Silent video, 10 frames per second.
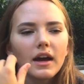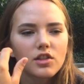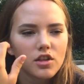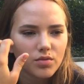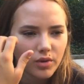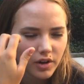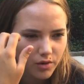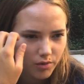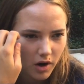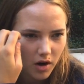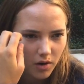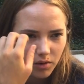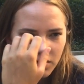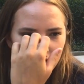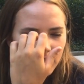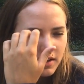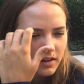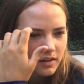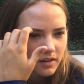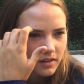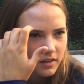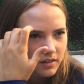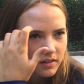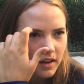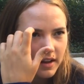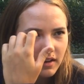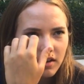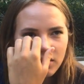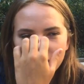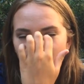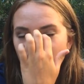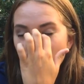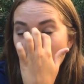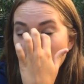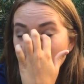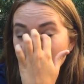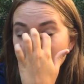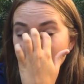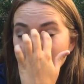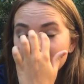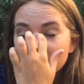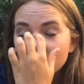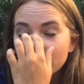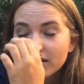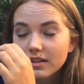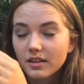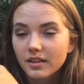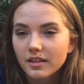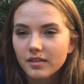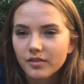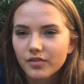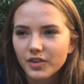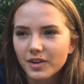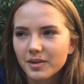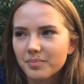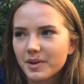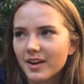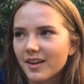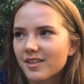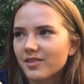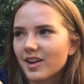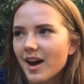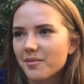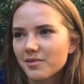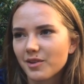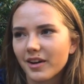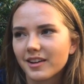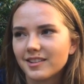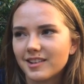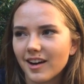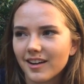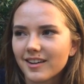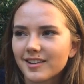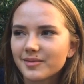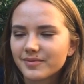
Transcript: I just want to grow like a little taller for periods of time so I could dunk.